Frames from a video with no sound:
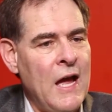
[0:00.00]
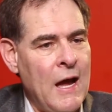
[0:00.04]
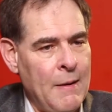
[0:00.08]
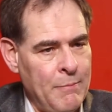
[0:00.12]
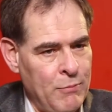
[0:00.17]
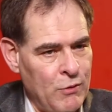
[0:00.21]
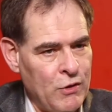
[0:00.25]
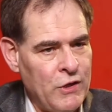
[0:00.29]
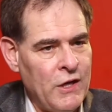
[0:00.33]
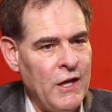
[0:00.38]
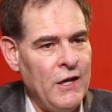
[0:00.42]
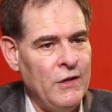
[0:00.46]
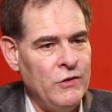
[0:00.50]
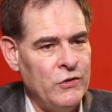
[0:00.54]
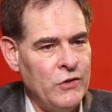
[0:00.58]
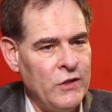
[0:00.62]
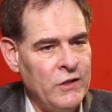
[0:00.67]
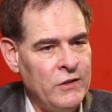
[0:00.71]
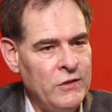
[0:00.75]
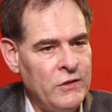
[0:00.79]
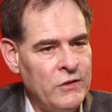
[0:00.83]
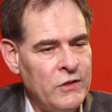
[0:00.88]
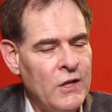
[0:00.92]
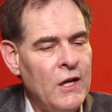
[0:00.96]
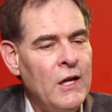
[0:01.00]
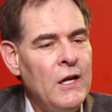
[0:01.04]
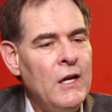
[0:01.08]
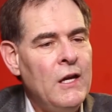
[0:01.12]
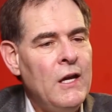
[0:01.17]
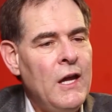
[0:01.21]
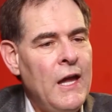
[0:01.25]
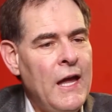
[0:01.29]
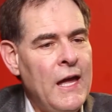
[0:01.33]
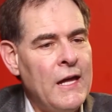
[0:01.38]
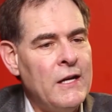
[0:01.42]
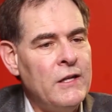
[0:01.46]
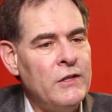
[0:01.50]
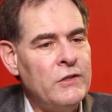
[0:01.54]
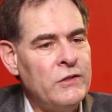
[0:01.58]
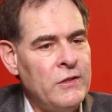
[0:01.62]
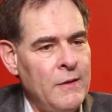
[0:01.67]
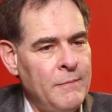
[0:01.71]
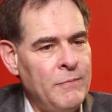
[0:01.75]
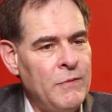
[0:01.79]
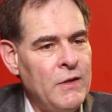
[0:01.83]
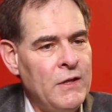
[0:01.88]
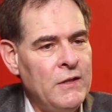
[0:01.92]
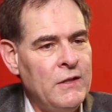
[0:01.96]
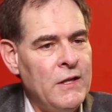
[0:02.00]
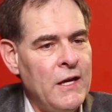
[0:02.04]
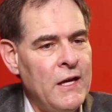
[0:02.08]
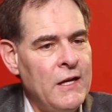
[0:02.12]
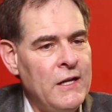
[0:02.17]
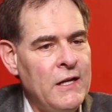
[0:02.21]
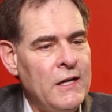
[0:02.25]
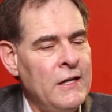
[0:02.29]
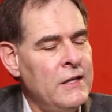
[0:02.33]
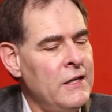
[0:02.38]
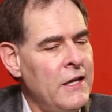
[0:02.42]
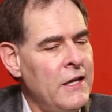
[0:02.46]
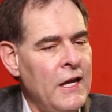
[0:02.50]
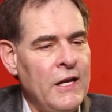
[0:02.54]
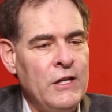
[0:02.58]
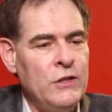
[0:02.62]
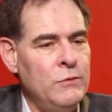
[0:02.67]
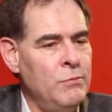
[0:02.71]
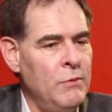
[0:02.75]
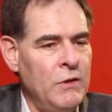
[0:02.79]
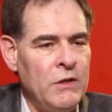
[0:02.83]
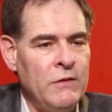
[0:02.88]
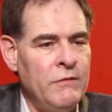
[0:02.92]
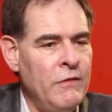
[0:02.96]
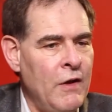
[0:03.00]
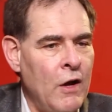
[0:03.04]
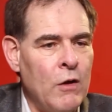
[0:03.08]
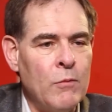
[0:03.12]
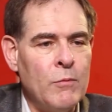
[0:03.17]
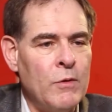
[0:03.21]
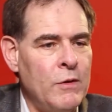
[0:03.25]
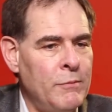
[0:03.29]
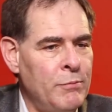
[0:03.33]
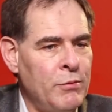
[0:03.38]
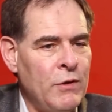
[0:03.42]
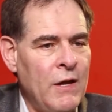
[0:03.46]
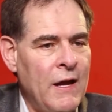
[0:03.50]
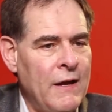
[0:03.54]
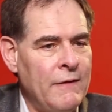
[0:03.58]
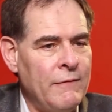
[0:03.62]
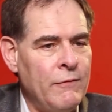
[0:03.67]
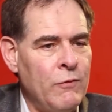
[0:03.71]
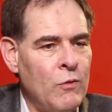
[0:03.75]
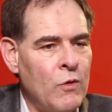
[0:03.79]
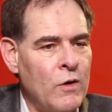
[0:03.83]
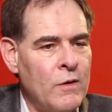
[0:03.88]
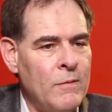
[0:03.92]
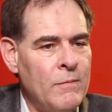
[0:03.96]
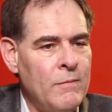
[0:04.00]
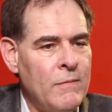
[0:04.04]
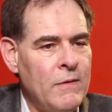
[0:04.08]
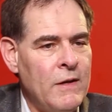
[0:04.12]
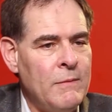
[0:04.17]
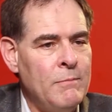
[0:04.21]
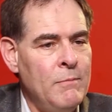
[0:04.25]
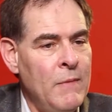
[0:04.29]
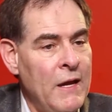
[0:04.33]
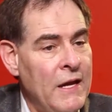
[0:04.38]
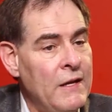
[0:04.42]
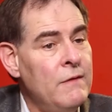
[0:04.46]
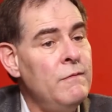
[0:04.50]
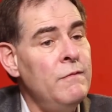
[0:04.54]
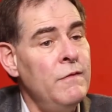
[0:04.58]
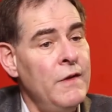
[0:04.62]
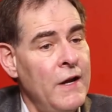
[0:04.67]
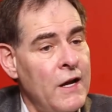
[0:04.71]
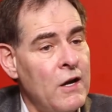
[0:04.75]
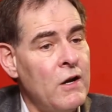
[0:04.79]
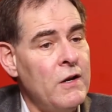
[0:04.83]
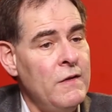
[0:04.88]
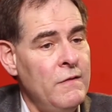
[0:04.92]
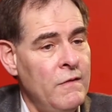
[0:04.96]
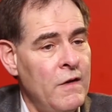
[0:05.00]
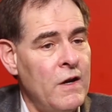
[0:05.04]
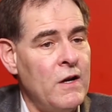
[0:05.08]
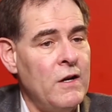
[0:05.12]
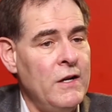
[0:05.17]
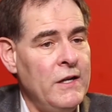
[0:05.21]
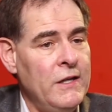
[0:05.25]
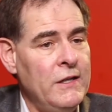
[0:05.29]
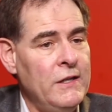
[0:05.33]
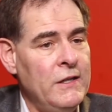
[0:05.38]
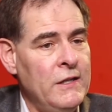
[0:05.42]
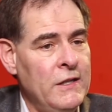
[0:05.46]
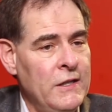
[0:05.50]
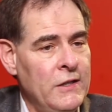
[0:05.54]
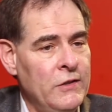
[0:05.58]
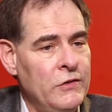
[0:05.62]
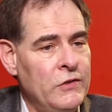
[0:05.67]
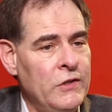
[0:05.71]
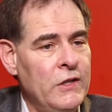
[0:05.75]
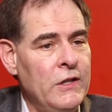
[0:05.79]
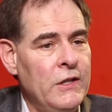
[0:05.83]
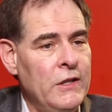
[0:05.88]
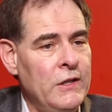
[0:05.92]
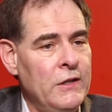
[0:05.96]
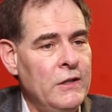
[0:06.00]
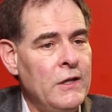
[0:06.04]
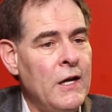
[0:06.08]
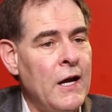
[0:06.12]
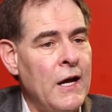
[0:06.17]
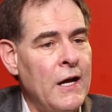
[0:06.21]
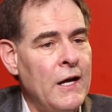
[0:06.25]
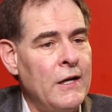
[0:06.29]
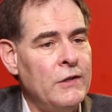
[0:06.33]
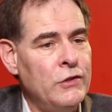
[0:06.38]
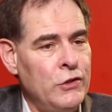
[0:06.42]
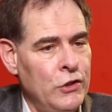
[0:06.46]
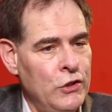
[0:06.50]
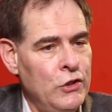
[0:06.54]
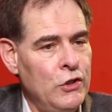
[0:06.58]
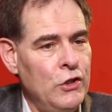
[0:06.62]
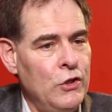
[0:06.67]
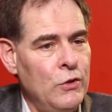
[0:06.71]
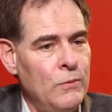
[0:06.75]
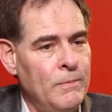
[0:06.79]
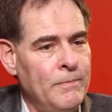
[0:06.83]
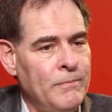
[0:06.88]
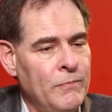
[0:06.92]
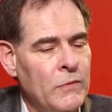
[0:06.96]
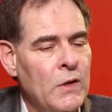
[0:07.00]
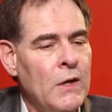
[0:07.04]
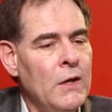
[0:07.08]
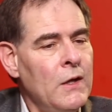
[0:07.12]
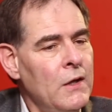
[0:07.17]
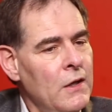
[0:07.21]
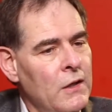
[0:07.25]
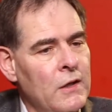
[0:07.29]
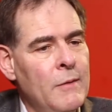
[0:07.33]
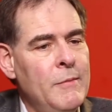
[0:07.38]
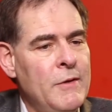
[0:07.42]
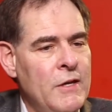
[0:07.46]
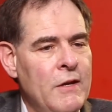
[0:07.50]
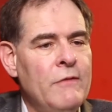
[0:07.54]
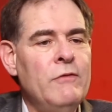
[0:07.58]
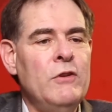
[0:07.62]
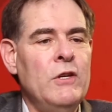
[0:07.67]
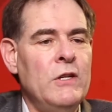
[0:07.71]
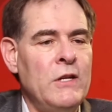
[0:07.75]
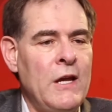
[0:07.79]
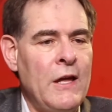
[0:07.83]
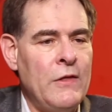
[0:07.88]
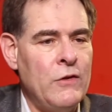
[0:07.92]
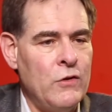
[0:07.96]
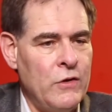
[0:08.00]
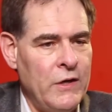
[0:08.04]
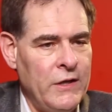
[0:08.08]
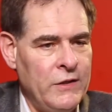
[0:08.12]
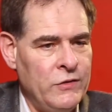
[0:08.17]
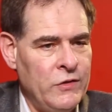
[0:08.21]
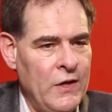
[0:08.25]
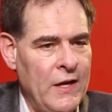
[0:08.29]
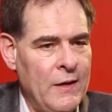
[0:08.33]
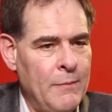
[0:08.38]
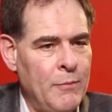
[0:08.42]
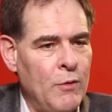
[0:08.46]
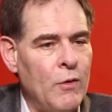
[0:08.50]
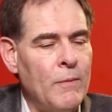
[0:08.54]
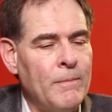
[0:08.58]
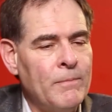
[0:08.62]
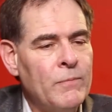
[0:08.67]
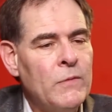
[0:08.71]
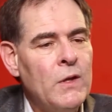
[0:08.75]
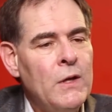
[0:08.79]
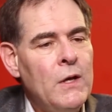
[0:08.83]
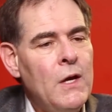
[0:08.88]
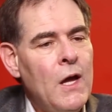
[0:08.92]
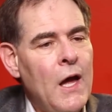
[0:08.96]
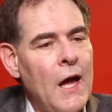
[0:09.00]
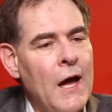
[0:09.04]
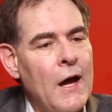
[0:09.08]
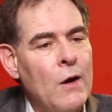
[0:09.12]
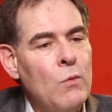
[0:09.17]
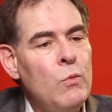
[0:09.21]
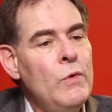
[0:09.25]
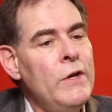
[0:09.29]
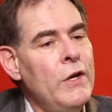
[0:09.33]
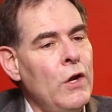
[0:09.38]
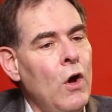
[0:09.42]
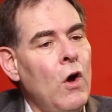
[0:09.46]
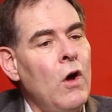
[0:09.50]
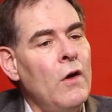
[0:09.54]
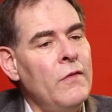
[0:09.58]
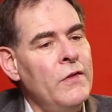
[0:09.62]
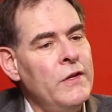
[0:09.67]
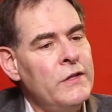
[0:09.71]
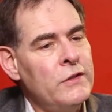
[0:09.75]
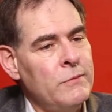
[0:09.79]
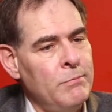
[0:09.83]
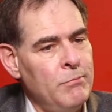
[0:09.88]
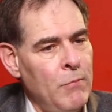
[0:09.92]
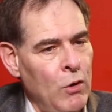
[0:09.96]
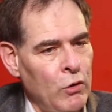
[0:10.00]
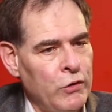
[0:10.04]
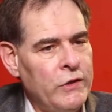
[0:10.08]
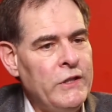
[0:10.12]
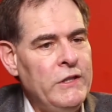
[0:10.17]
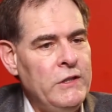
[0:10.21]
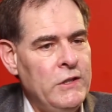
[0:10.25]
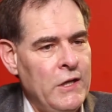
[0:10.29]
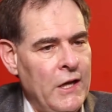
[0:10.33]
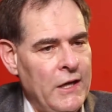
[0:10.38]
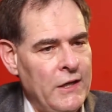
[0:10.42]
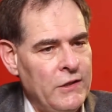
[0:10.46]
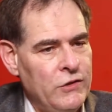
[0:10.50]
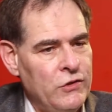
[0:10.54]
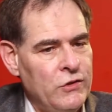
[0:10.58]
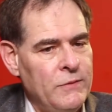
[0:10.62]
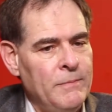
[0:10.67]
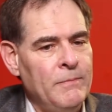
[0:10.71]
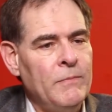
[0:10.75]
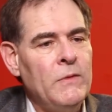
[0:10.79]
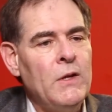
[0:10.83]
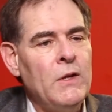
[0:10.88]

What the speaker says: applications. And it's something that Engagement Development Platform made very, very easy to do. Let me give you another example. We call this multi-touch.